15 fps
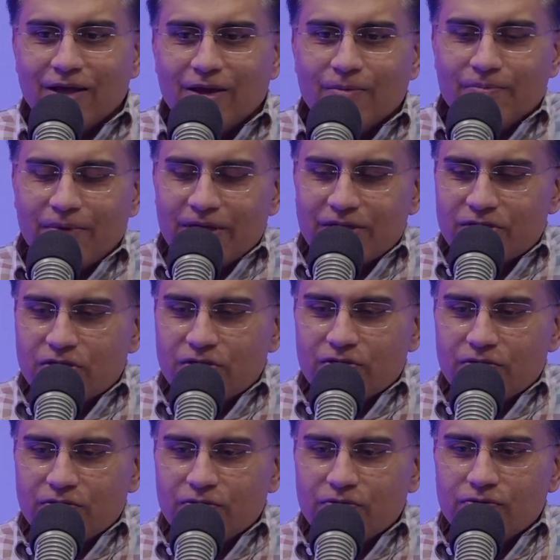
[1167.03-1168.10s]
meant
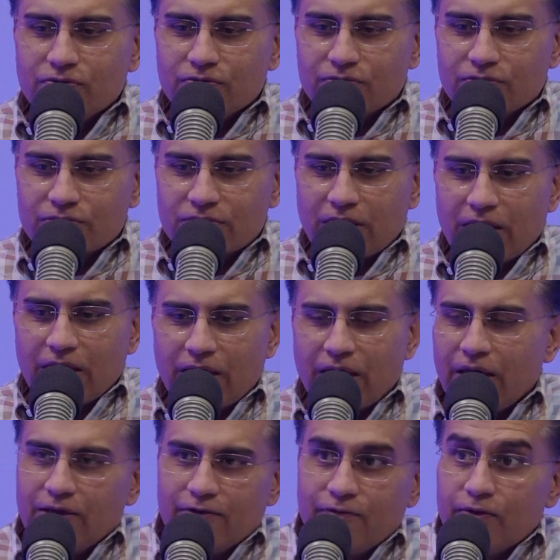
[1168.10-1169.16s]
to say,
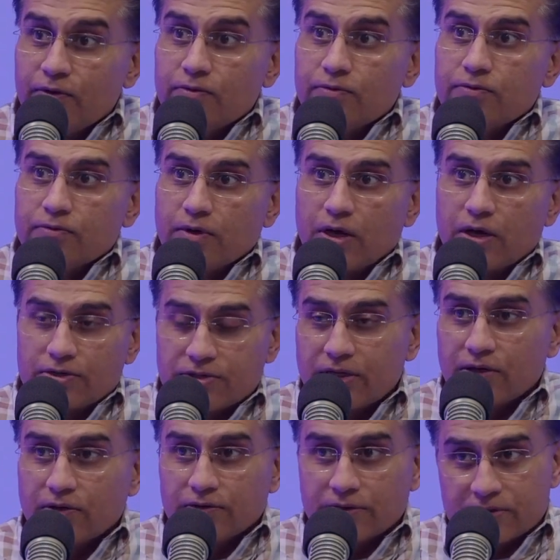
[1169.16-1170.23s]
hey, if you are
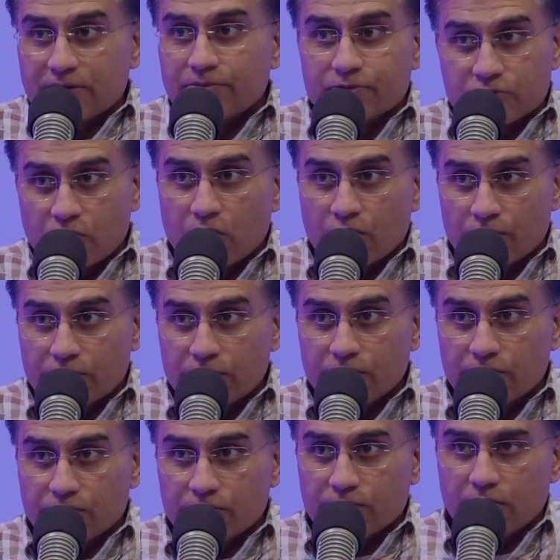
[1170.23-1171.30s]
single, then something's wrong with
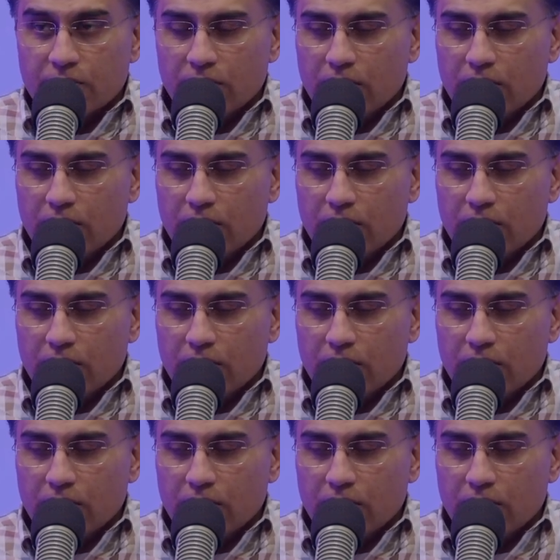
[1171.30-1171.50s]
you. Mm-hmm.